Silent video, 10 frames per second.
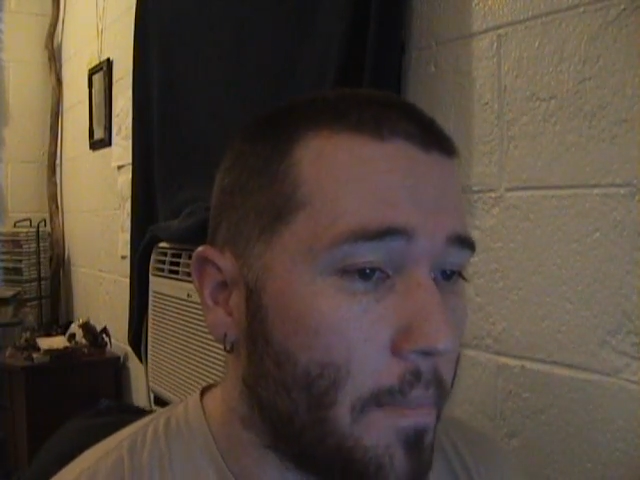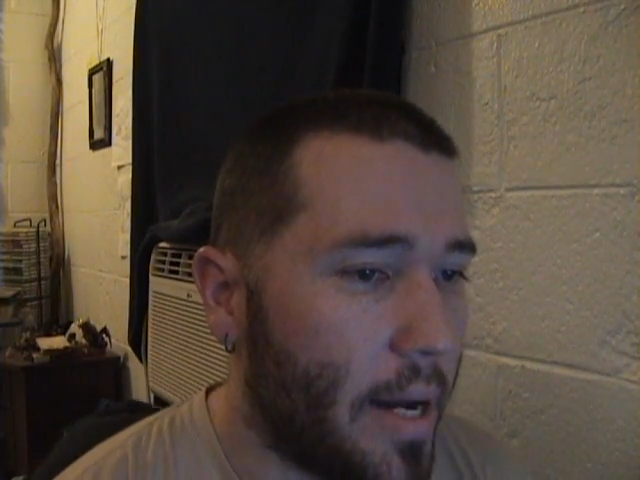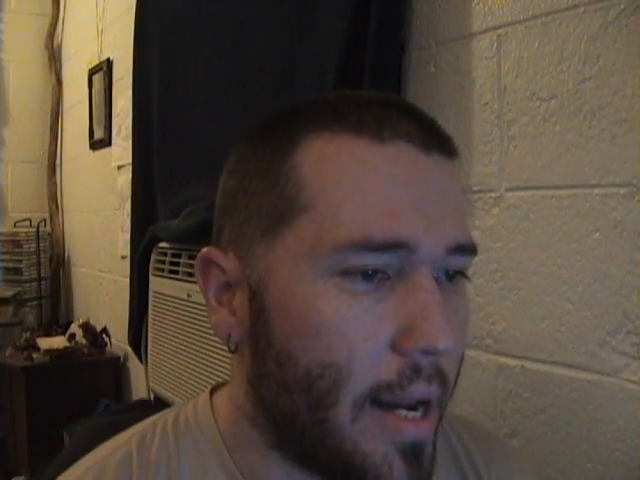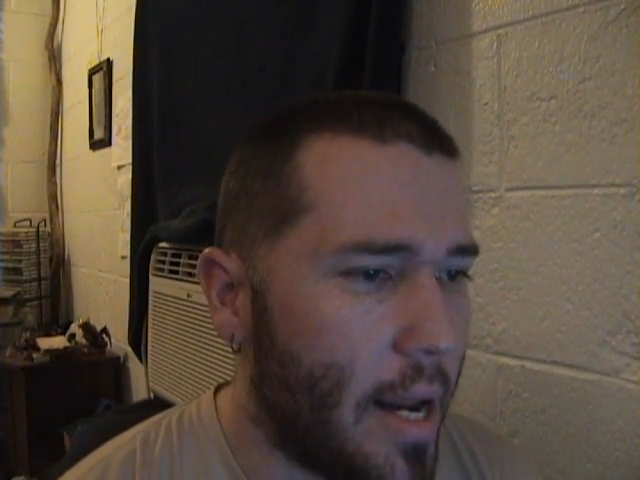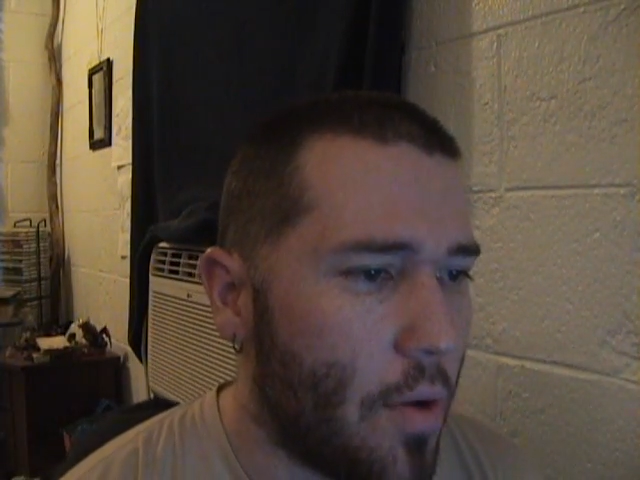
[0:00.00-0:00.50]

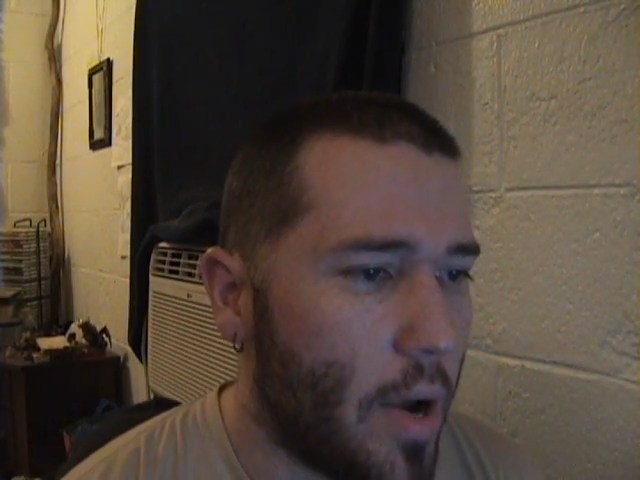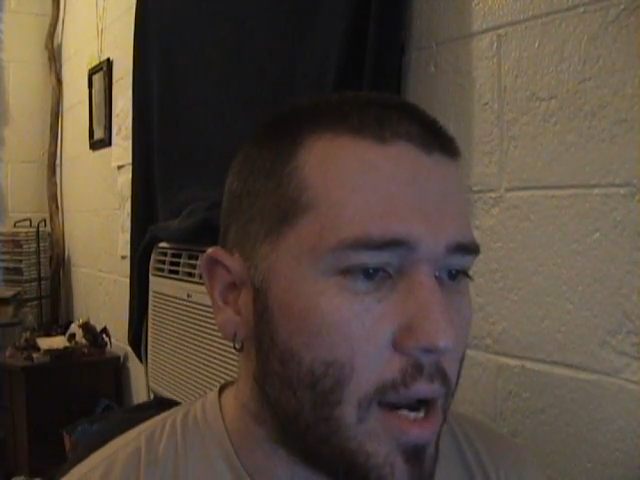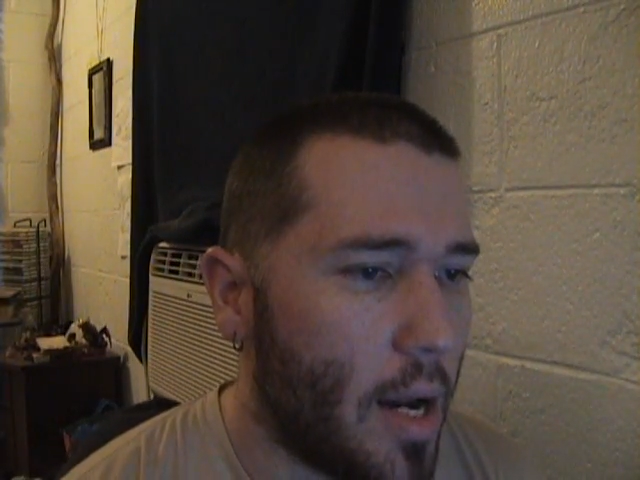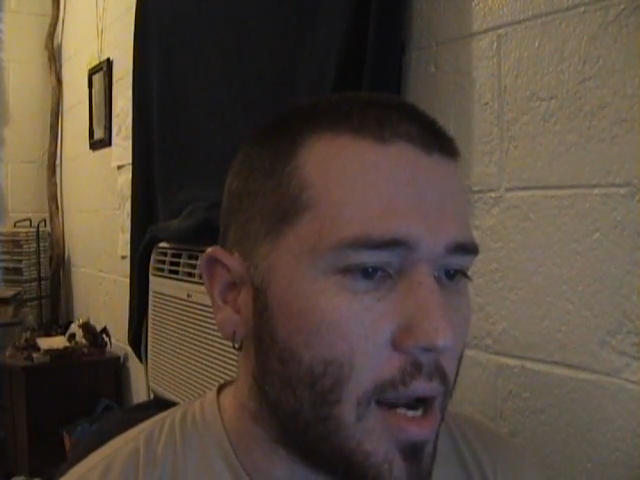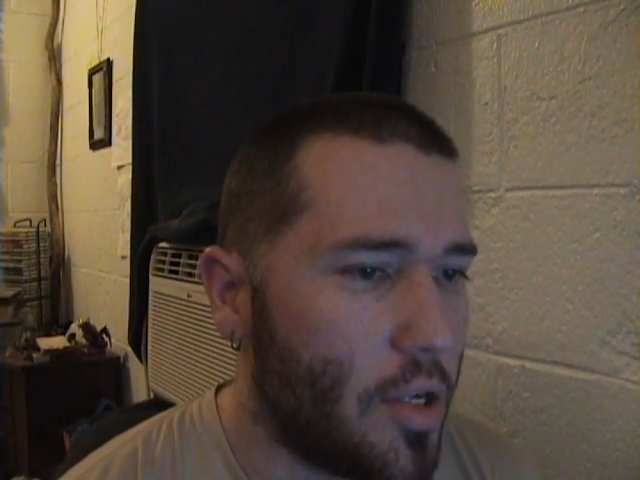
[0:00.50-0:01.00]
but
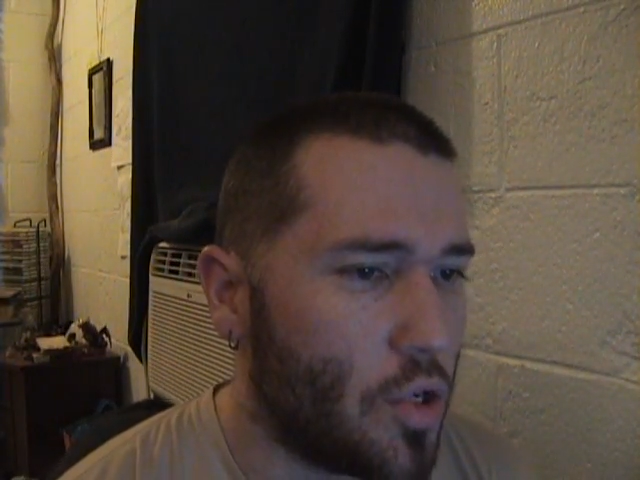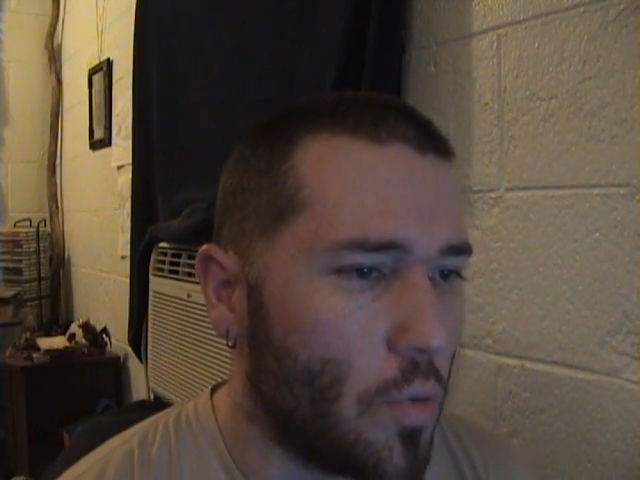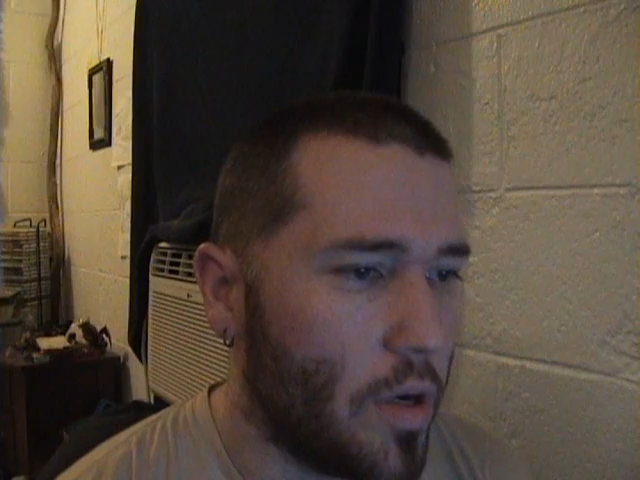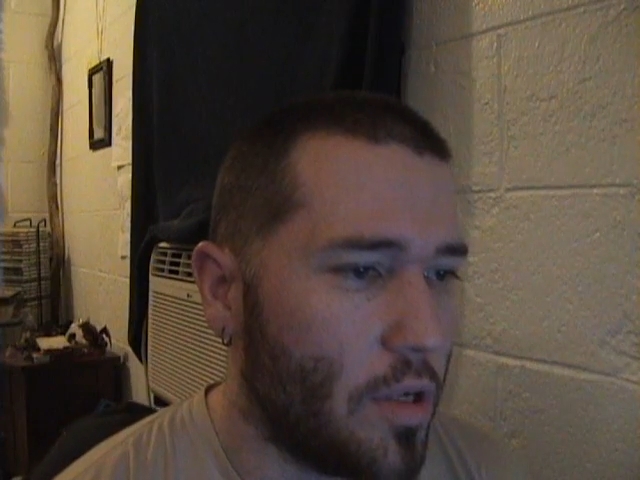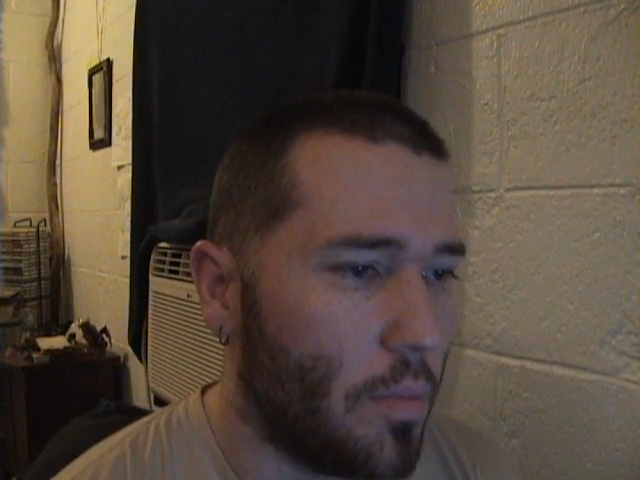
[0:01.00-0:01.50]
anyway, I just
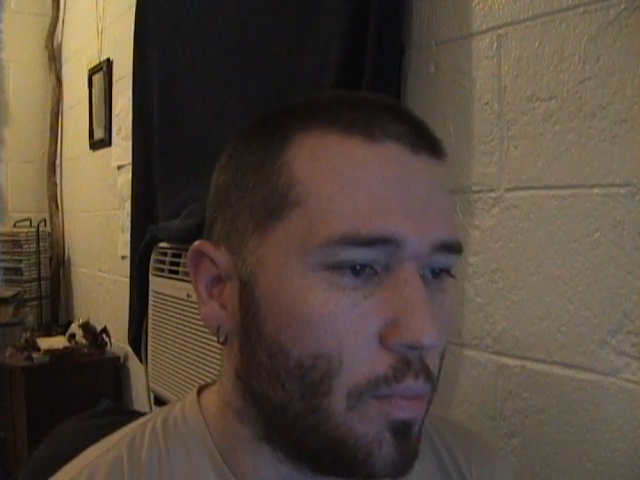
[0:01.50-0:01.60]
wanted to